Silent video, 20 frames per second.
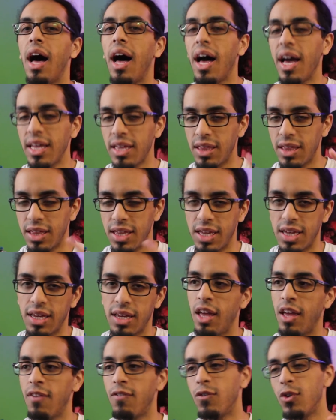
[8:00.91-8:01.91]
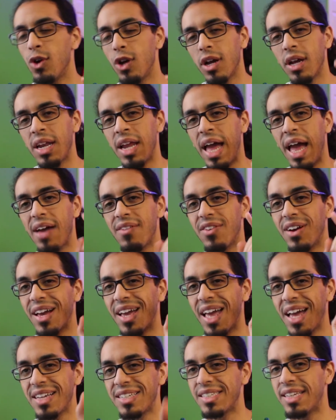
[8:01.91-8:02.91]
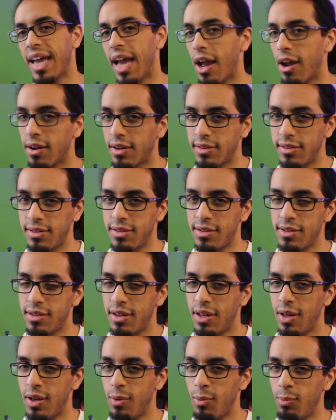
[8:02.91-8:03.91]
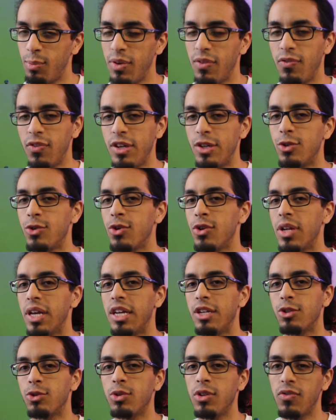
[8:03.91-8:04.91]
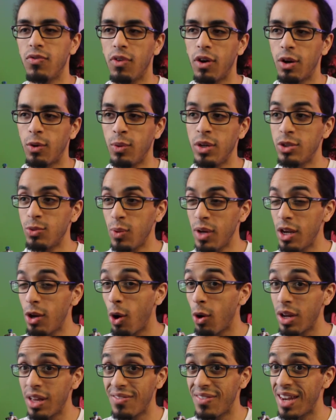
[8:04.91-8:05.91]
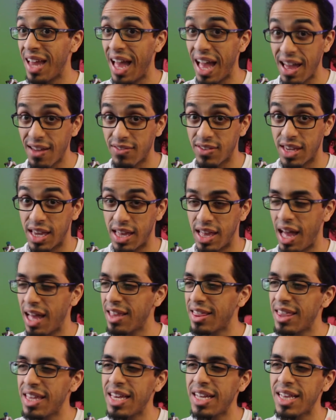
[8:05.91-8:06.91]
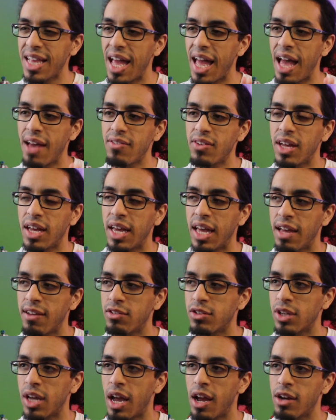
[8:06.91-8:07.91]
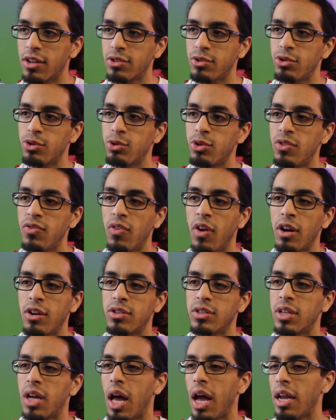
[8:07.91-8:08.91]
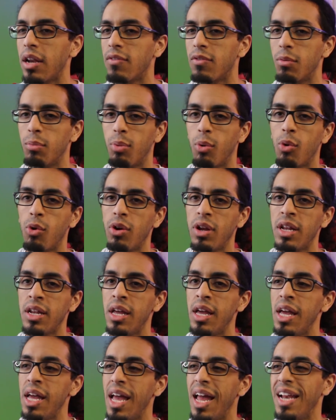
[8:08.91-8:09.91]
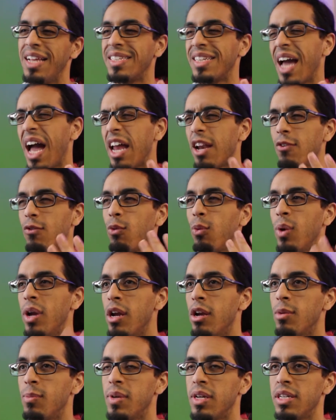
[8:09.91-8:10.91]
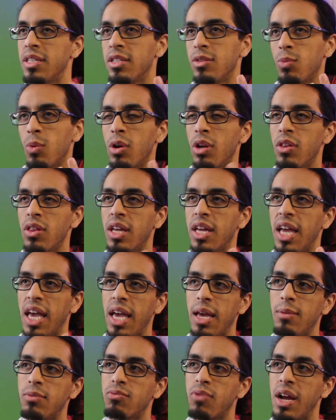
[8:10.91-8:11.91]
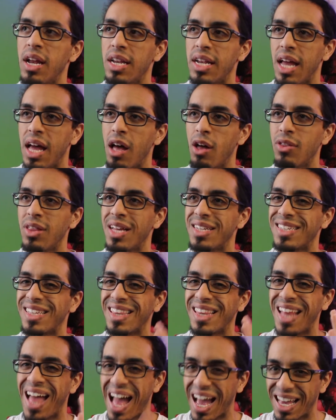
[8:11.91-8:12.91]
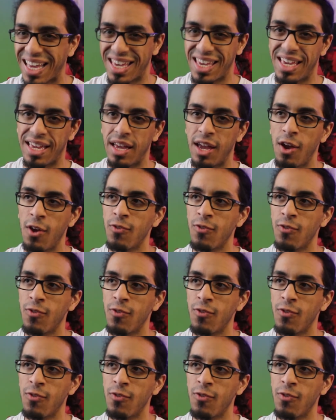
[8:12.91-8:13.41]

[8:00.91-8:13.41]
I think if you're going to have a guest character be featured in Street Fighter, which we don't even have yet, I think that having a guest character in Street Fighter is kind of important, and it's kind of weird because it's one of the games right now that's lacking